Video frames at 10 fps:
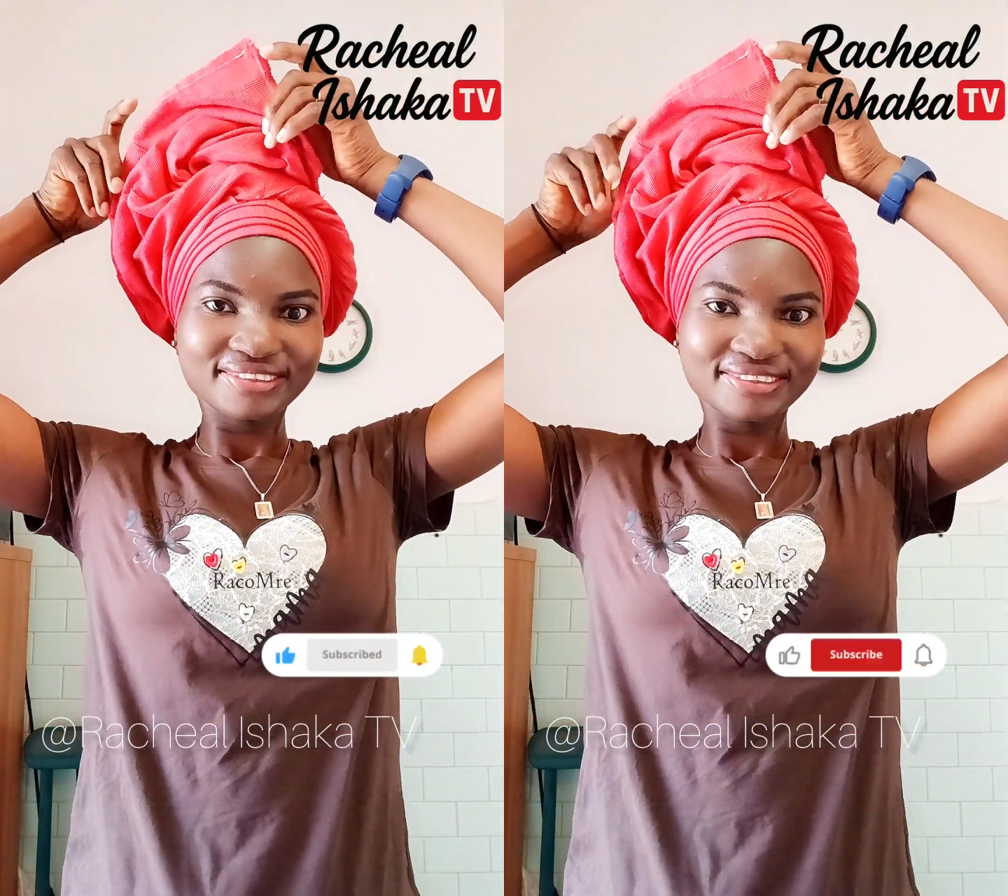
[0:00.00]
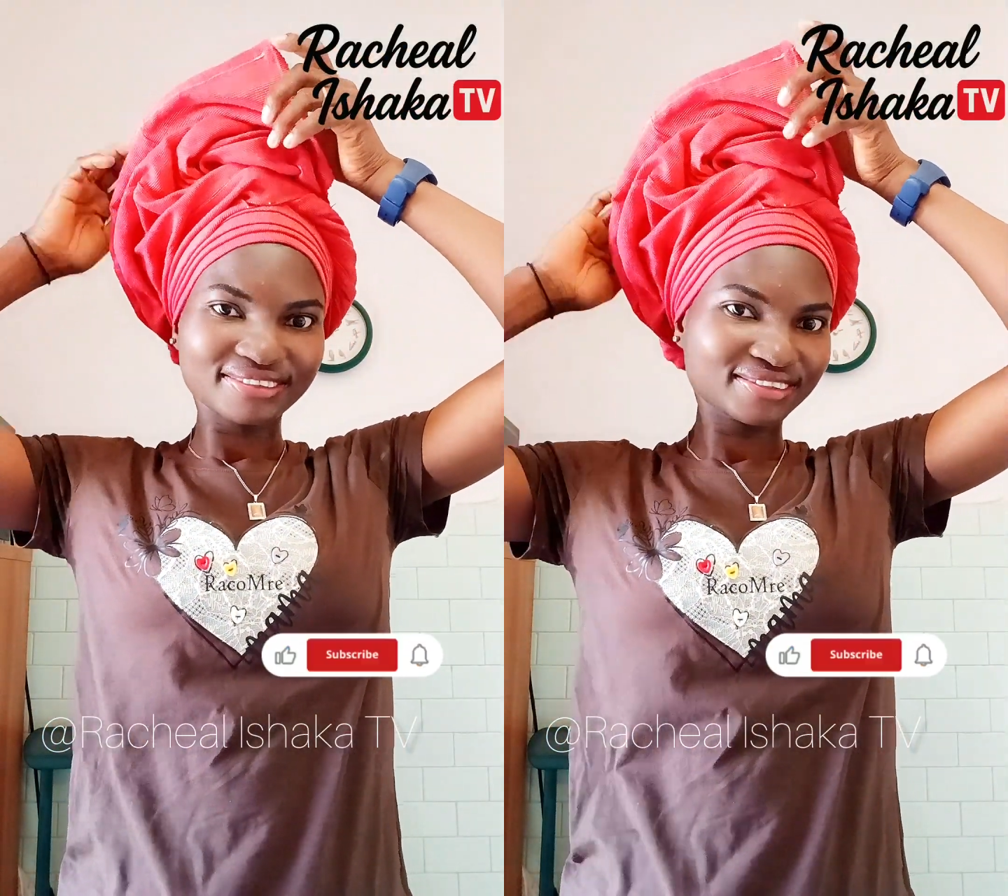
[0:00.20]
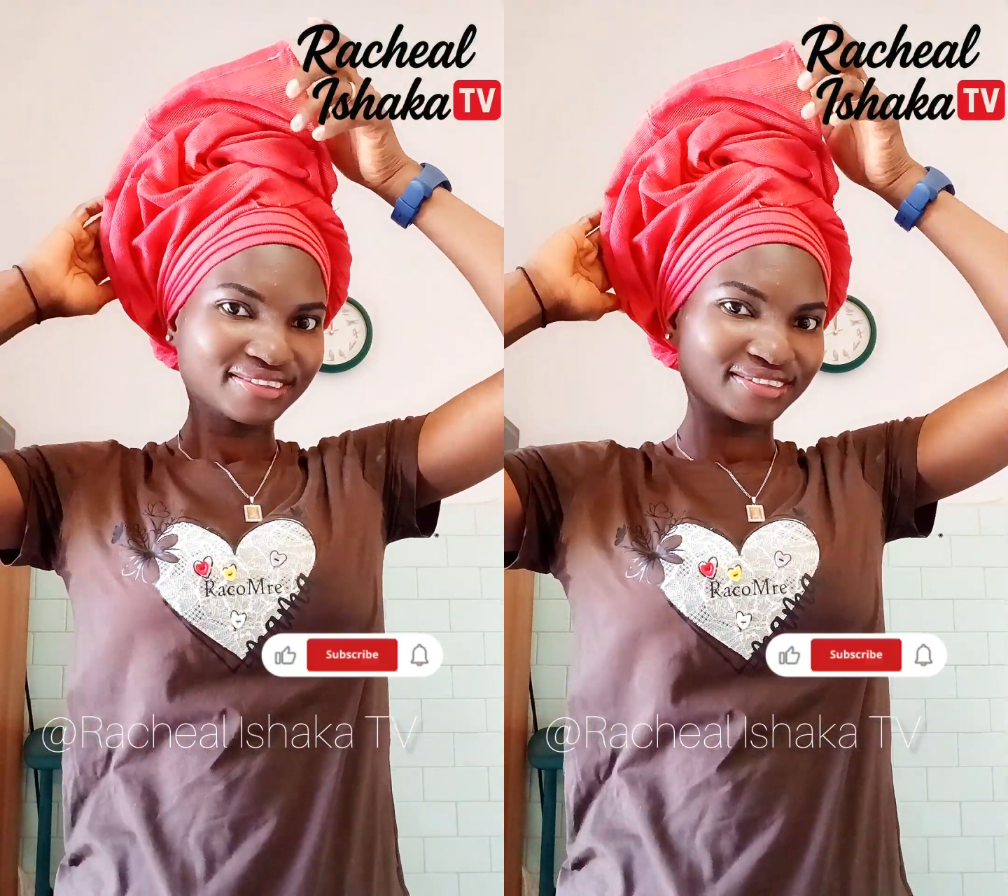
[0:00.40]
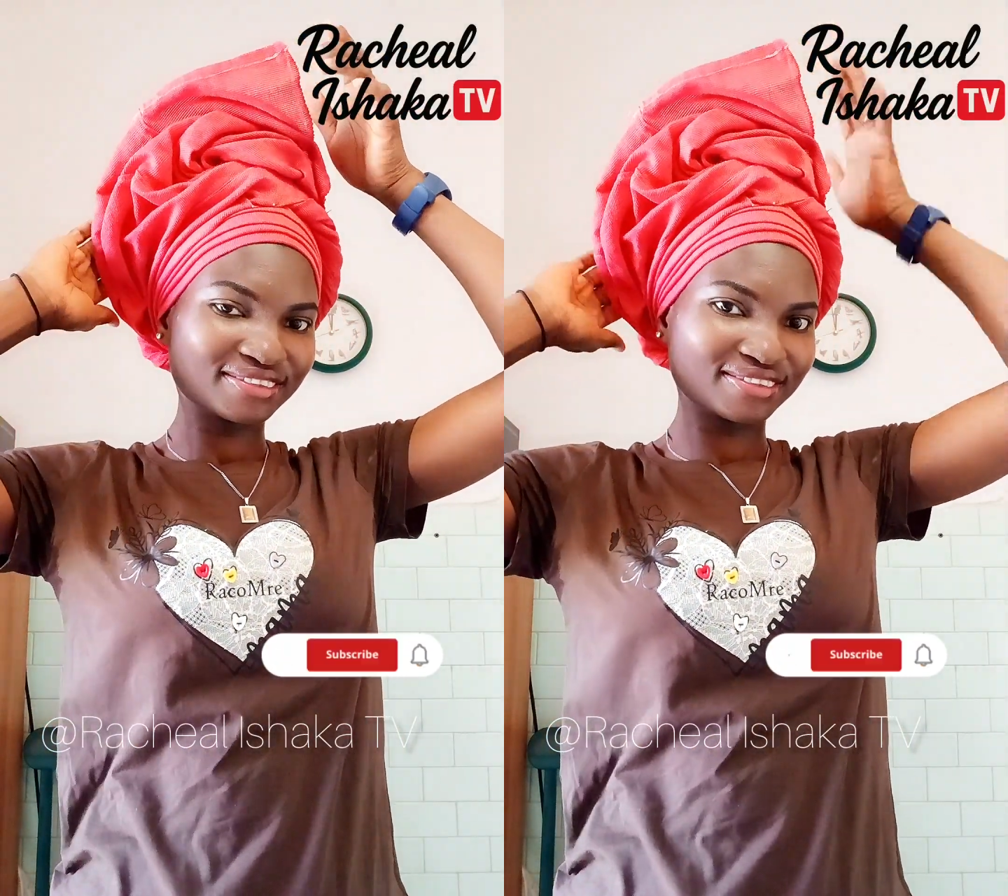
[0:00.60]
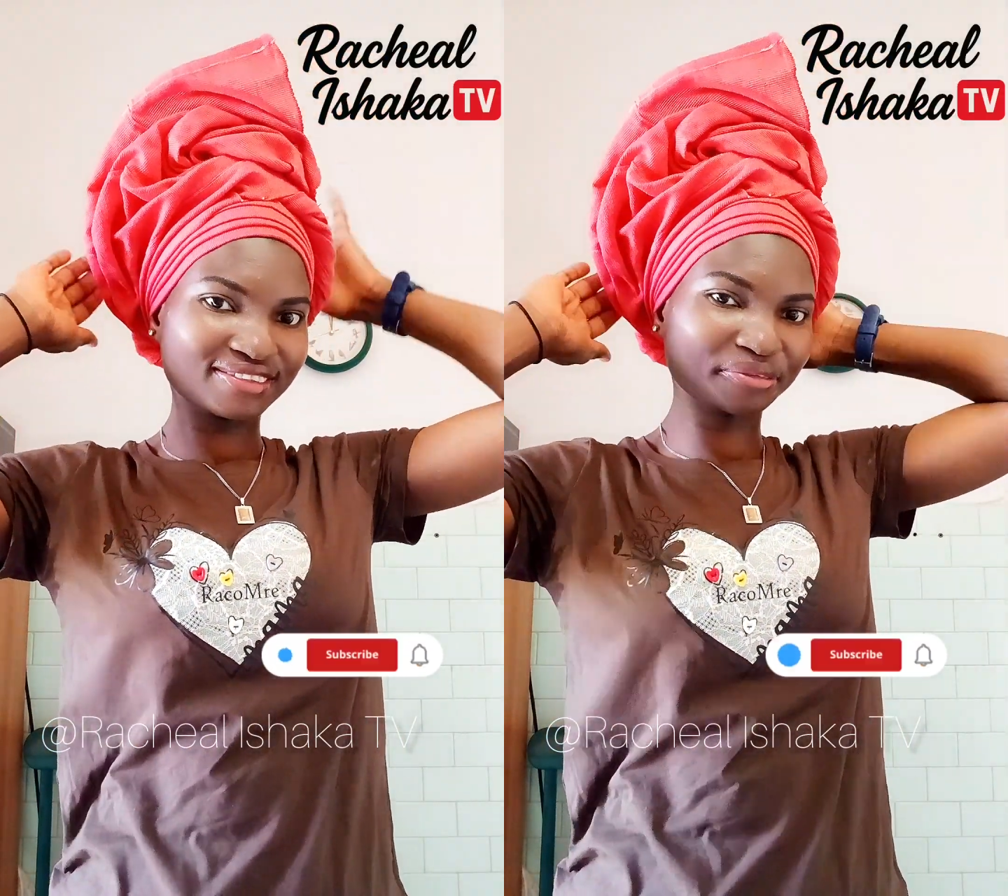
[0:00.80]
a gele
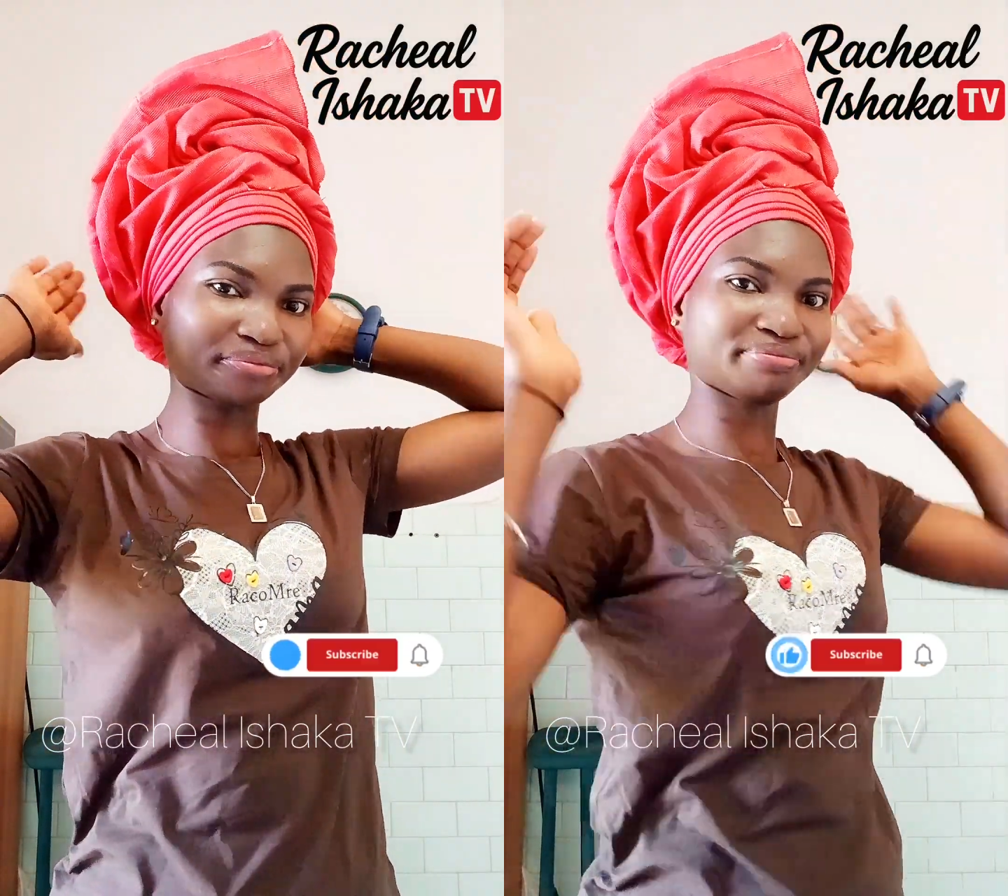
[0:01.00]
for them,